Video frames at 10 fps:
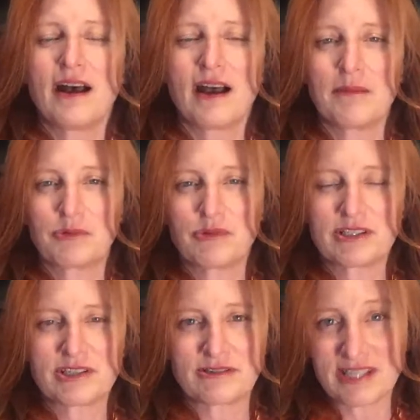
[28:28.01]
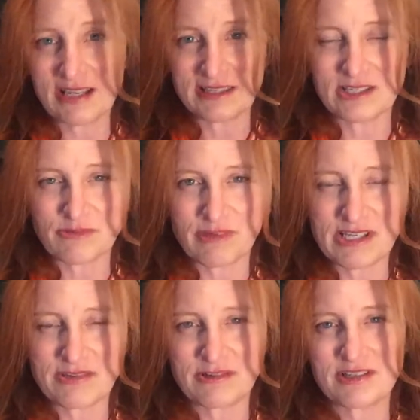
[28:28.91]
I'm going to take these
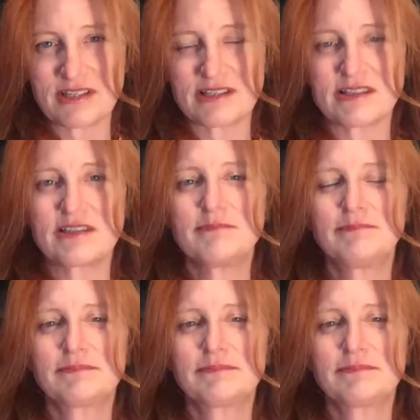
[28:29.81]
resources